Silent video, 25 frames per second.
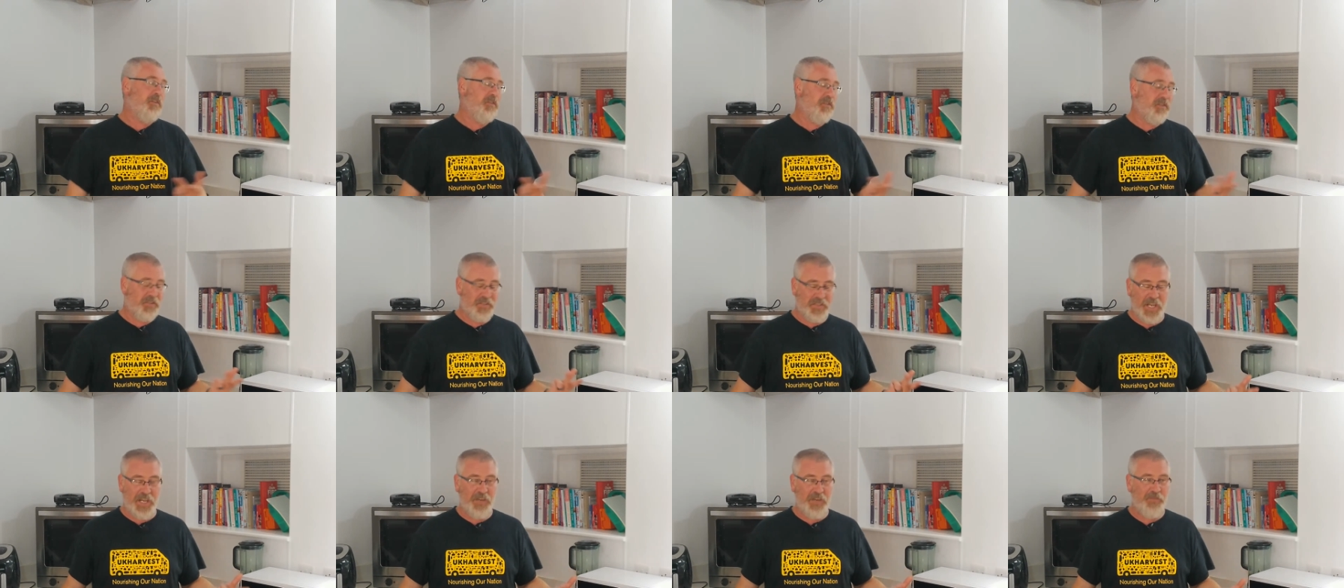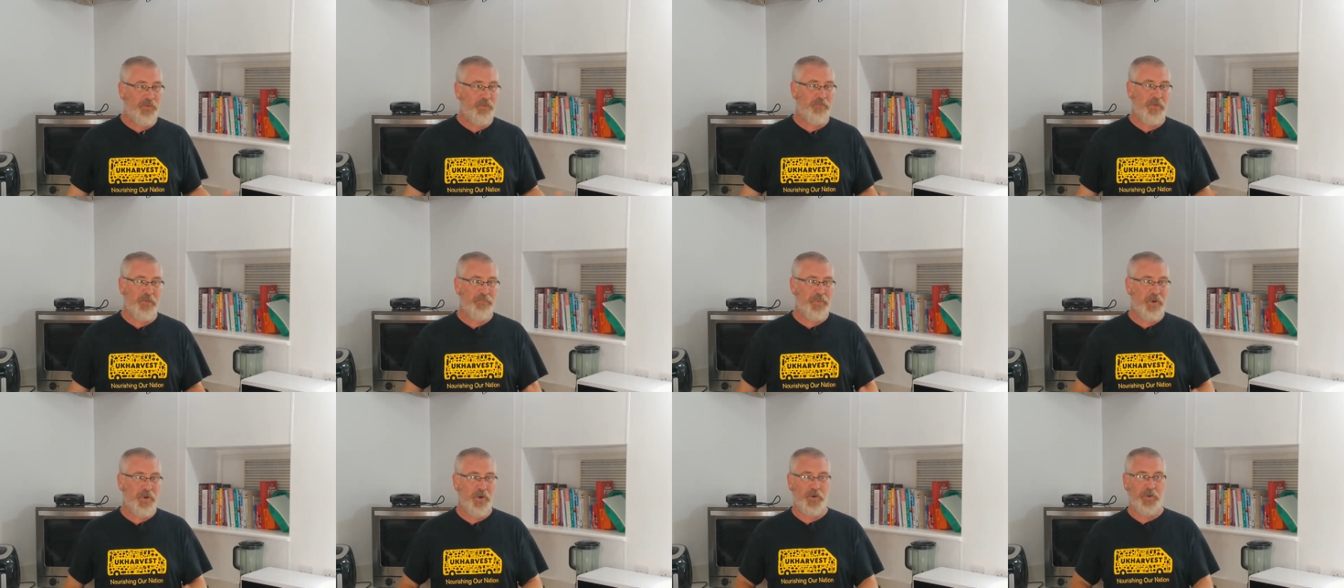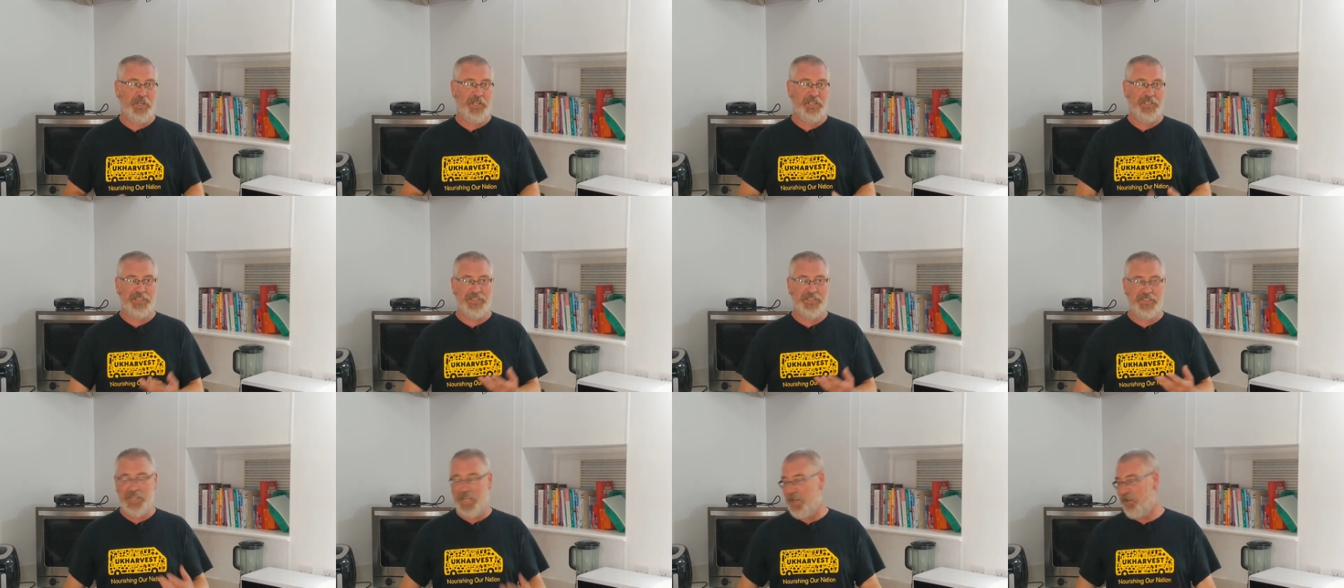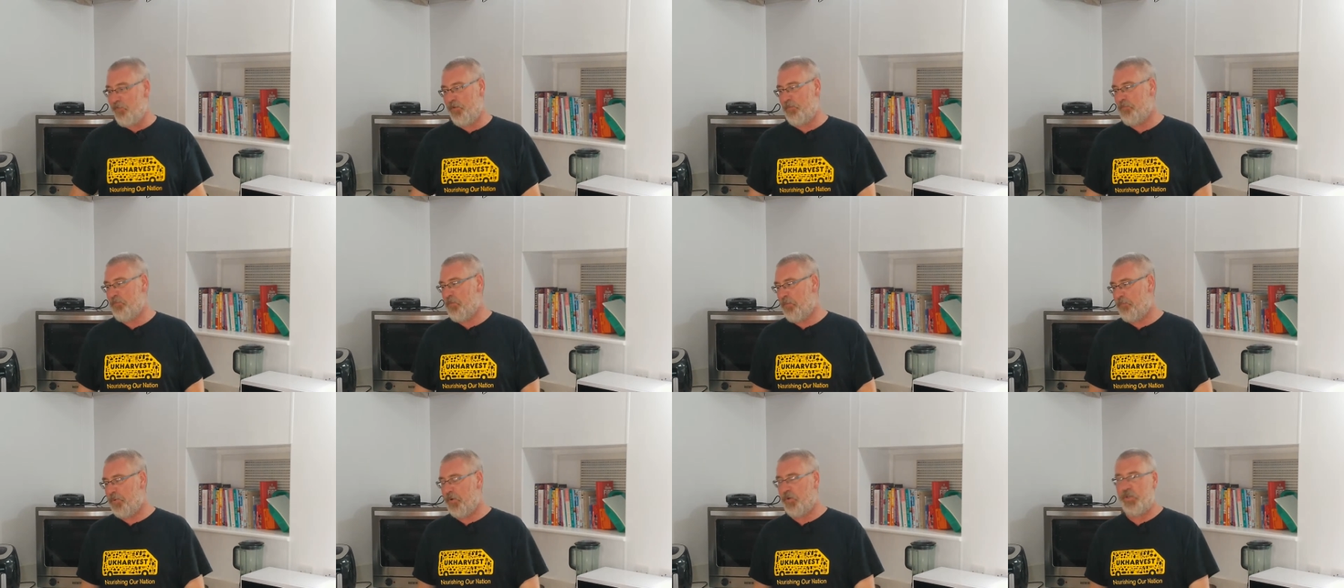saving my pocket, saving
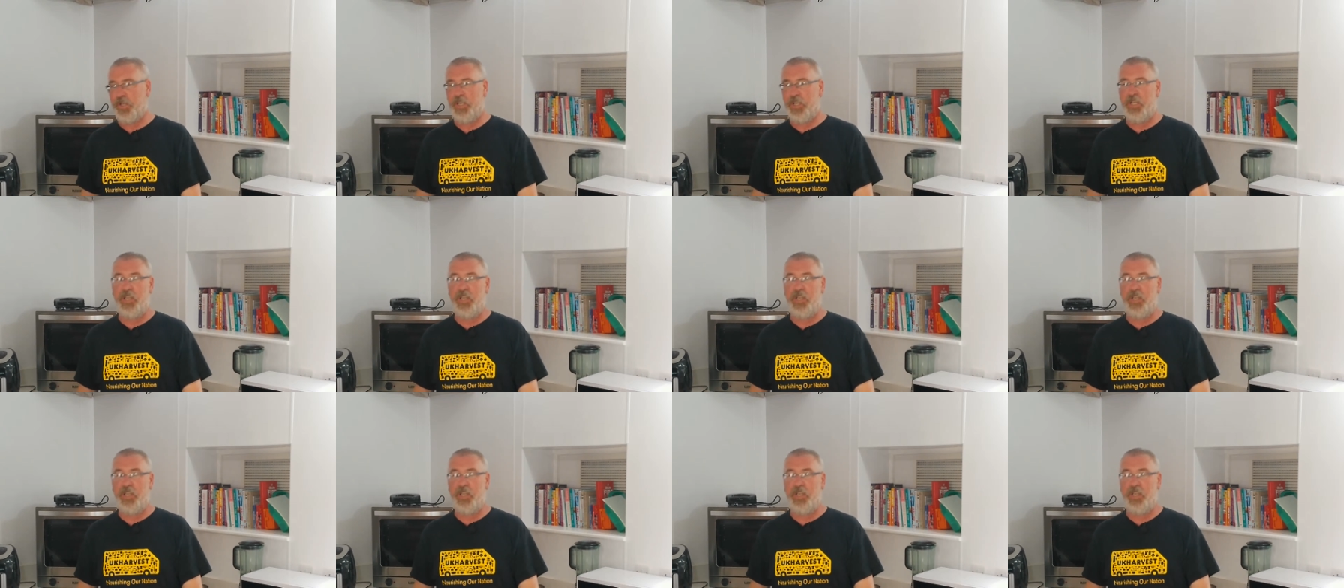my body.